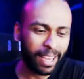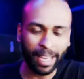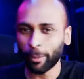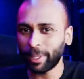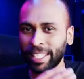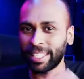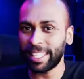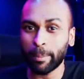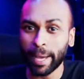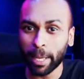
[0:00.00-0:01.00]
And with this
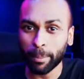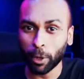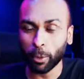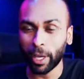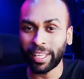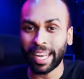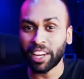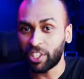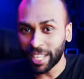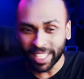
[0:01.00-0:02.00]
cinematic mode where you can
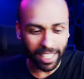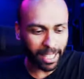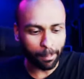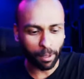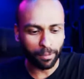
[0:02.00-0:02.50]
adjust the depth